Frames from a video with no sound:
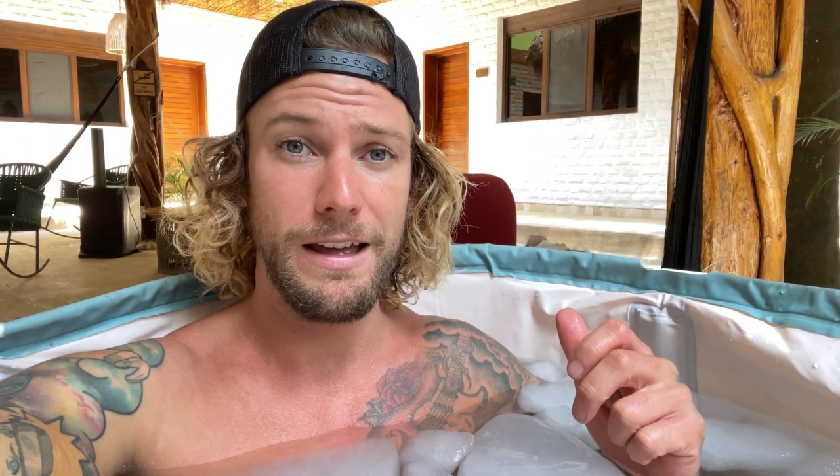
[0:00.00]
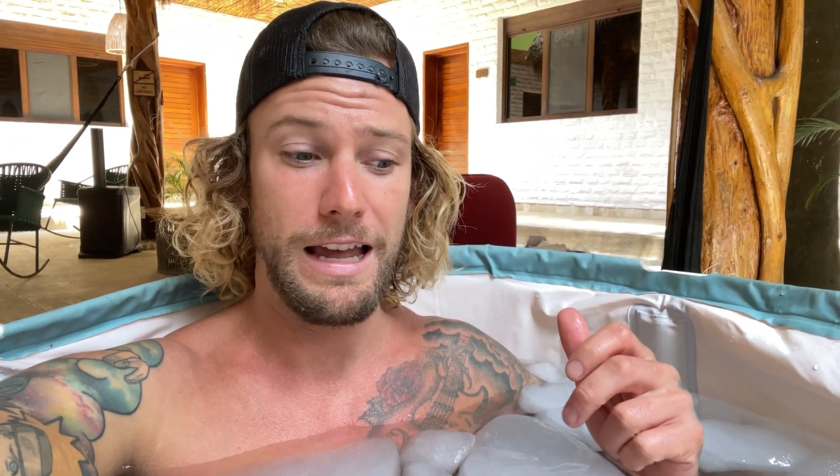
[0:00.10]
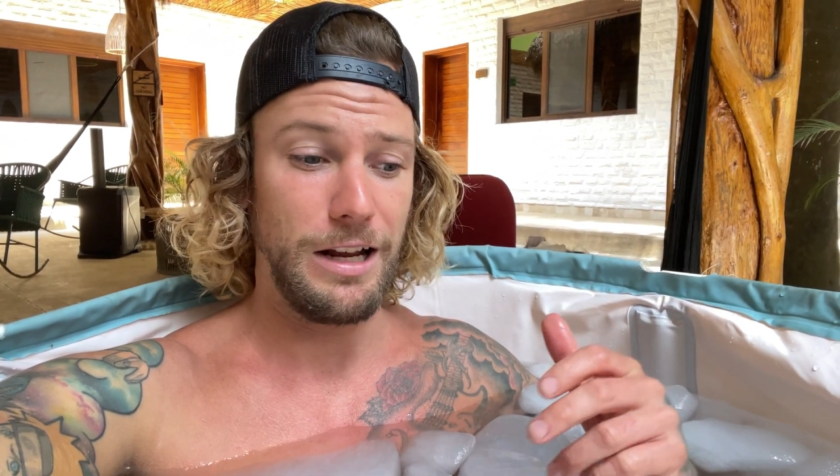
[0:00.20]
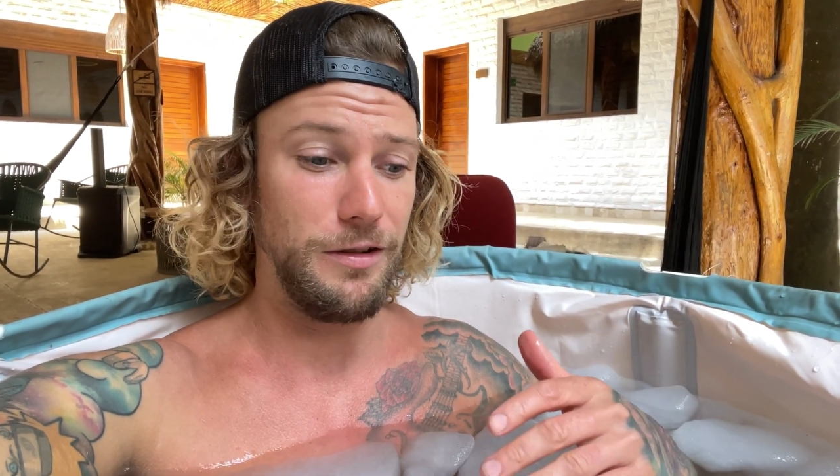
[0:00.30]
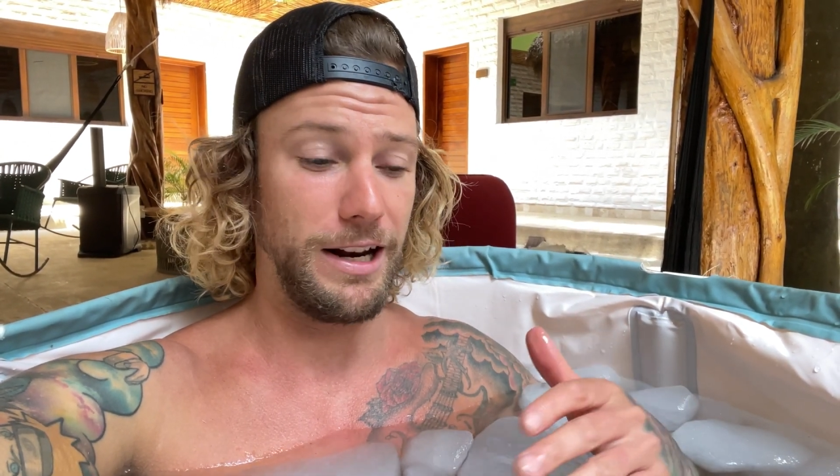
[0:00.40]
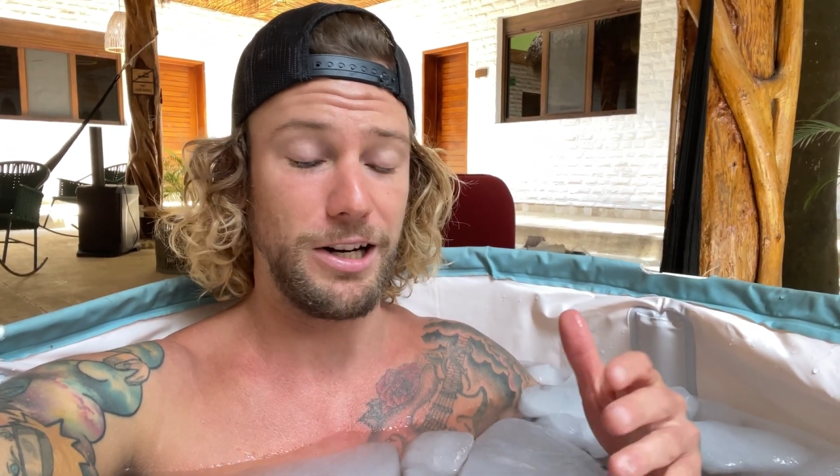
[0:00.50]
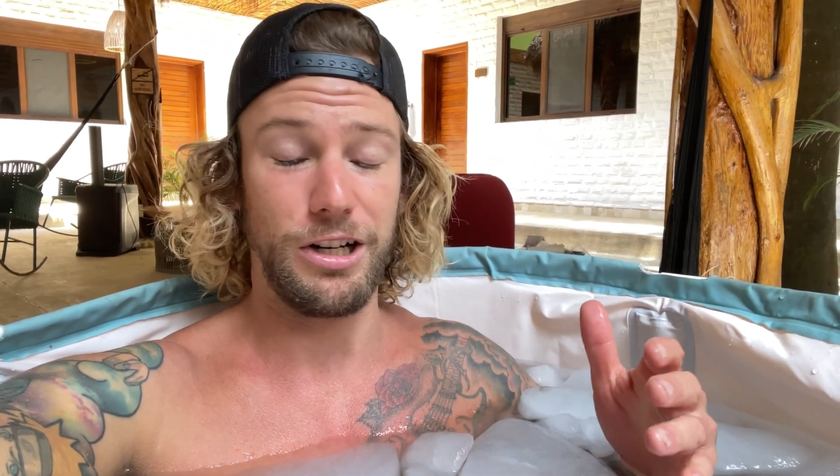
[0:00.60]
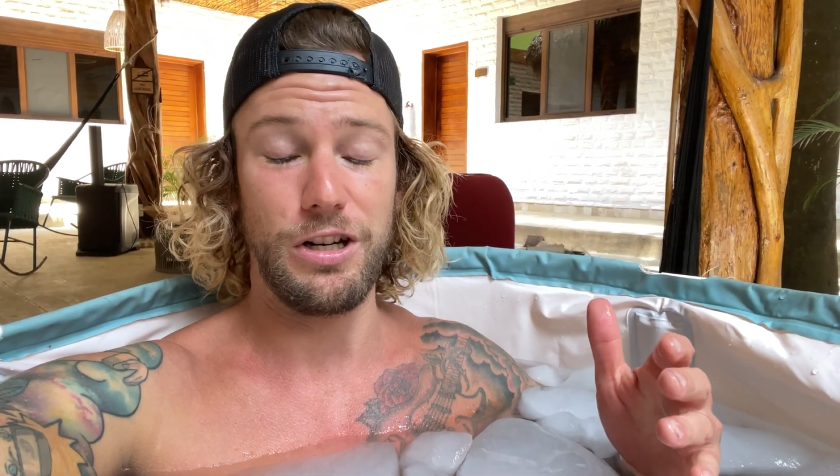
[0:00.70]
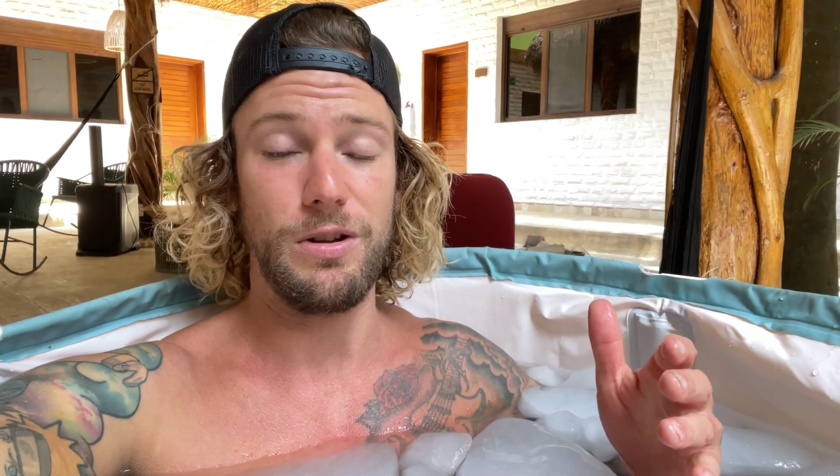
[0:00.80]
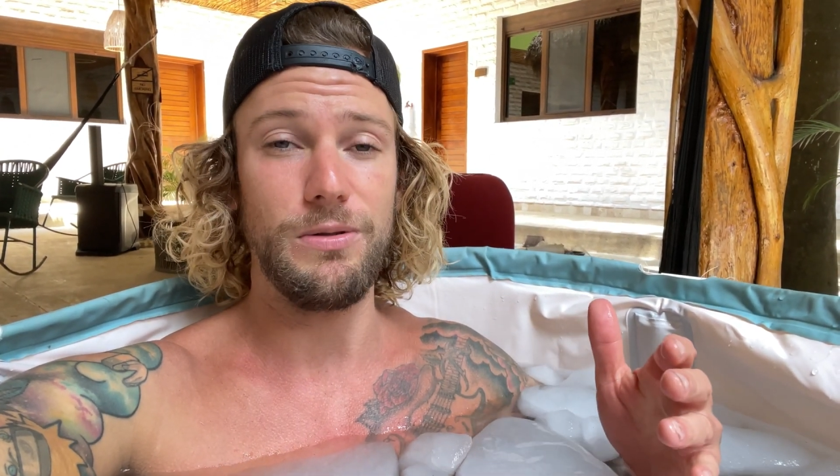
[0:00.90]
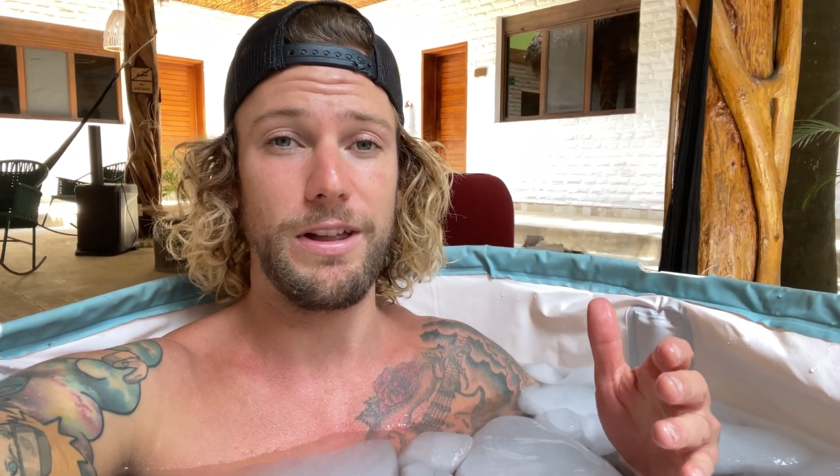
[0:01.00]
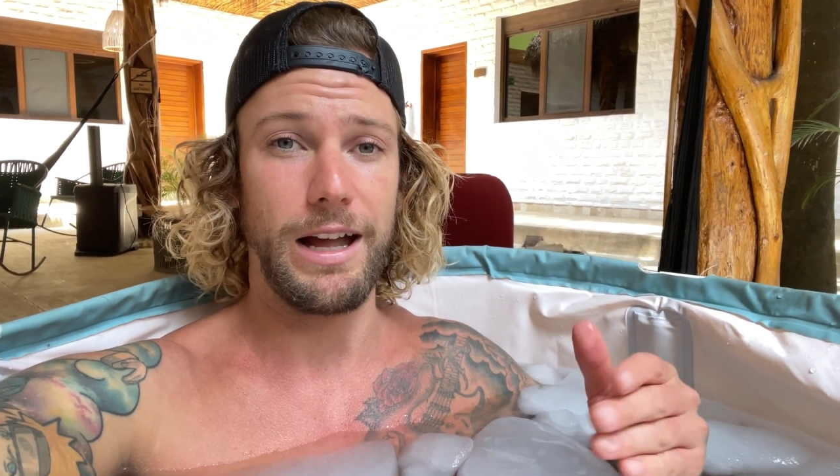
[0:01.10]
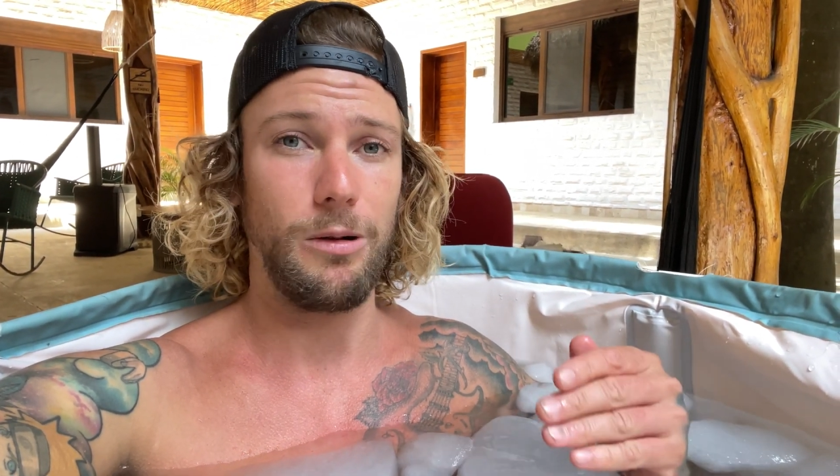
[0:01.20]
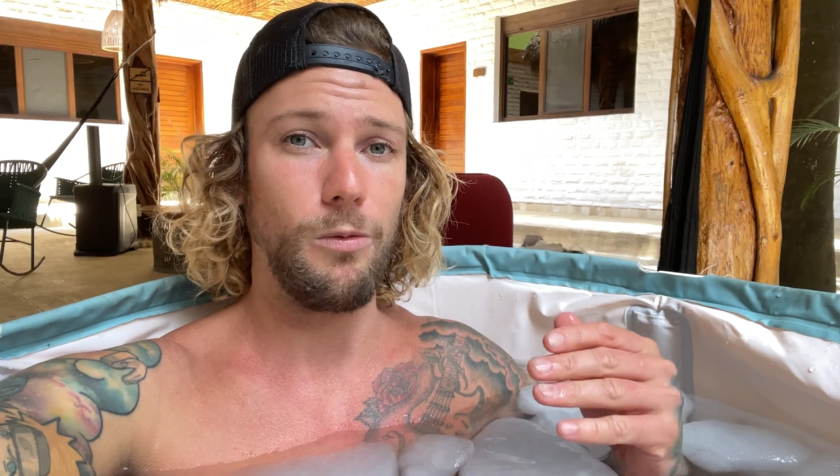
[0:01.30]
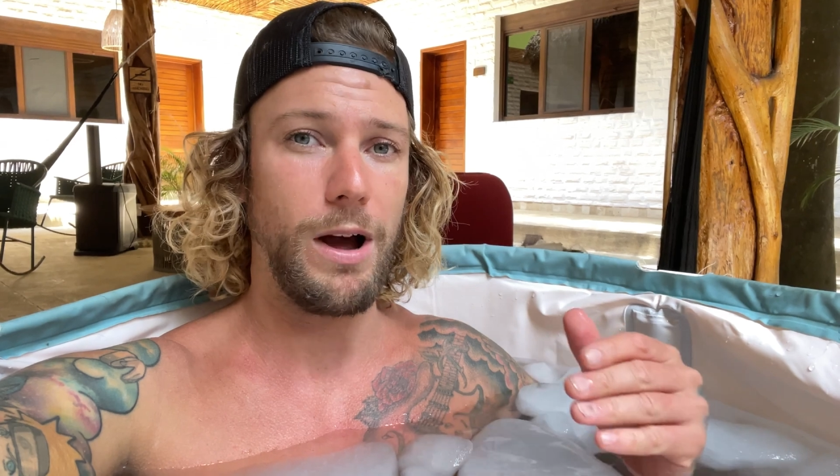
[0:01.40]
and you can actually do
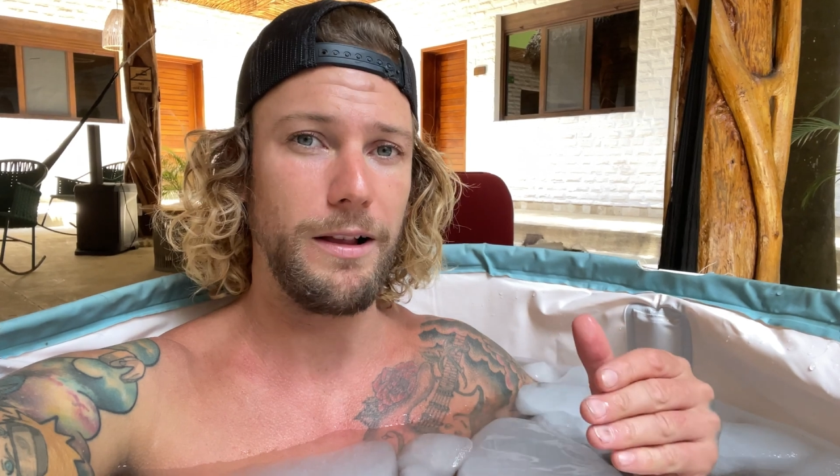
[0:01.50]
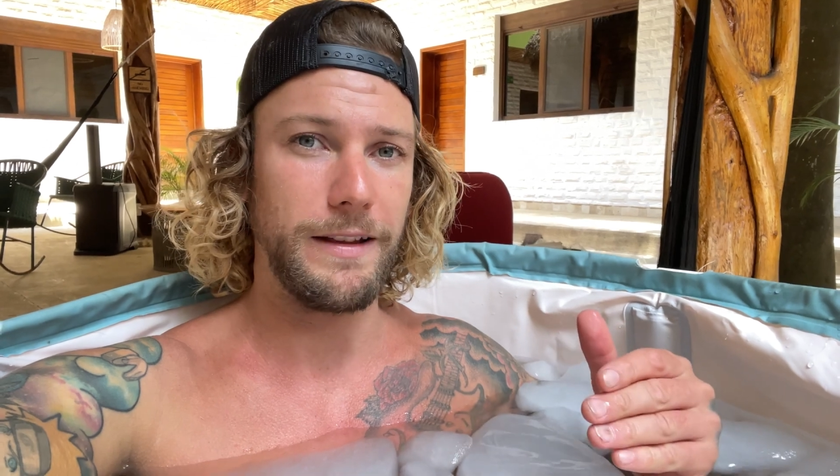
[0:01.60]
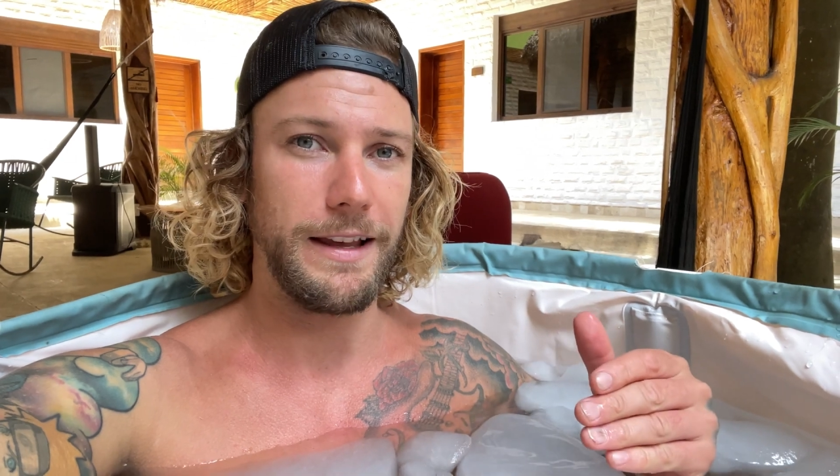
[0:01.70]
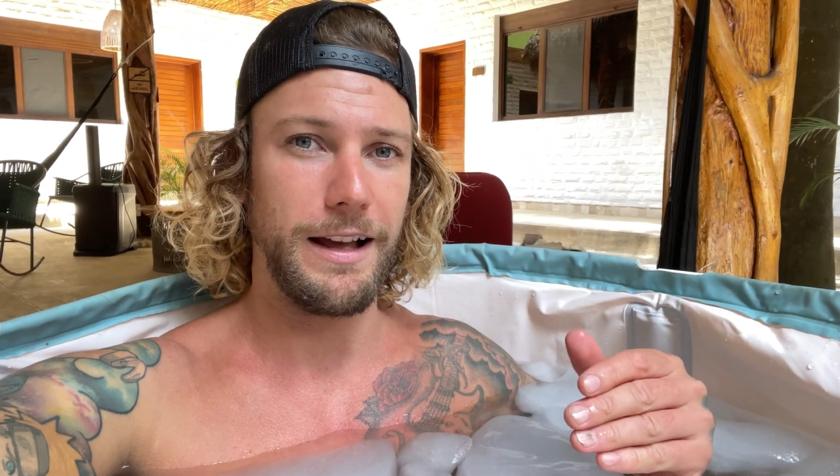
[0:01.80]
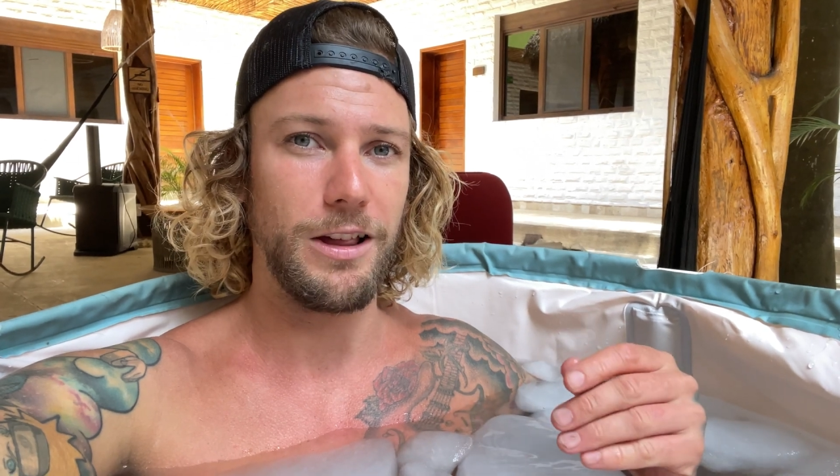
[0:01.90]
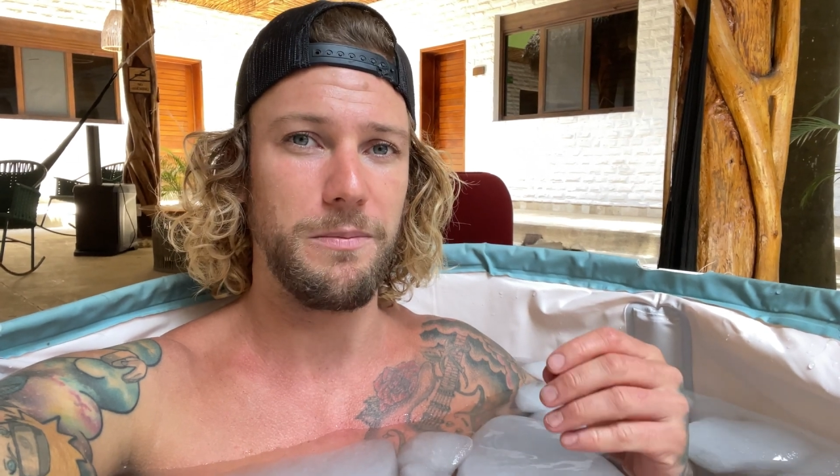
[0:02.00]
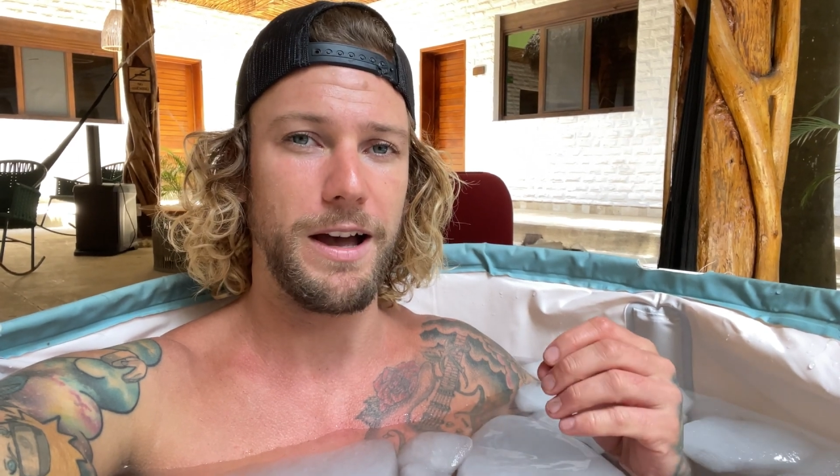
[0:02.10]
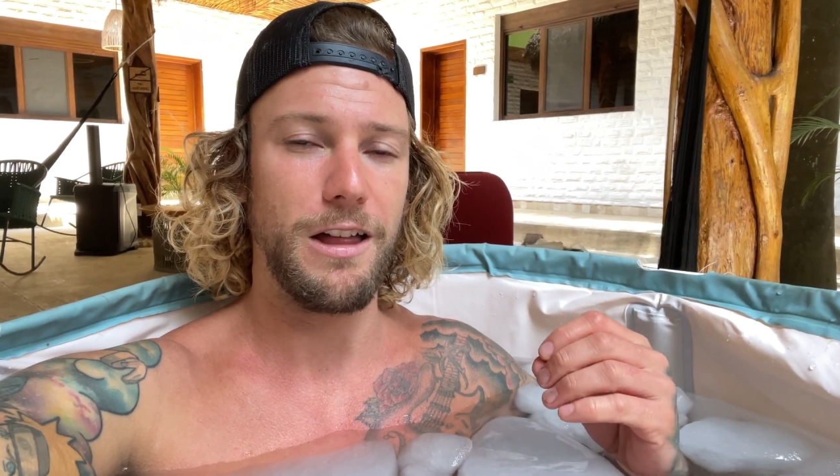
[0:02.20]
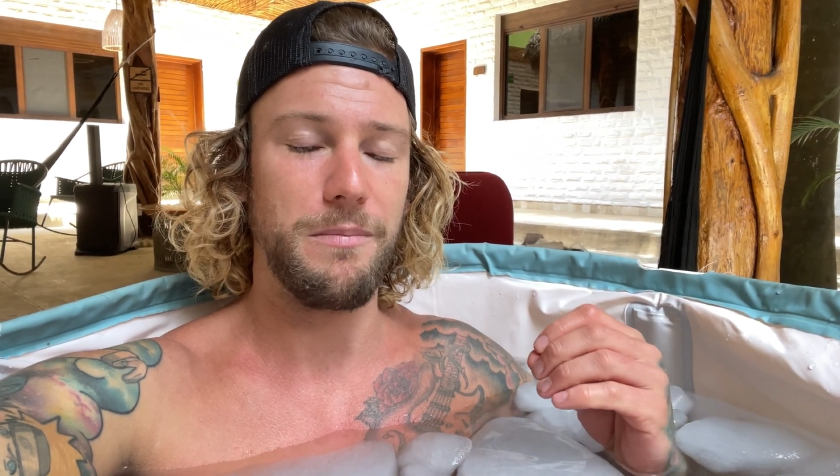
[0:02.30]
that while in the ice bath.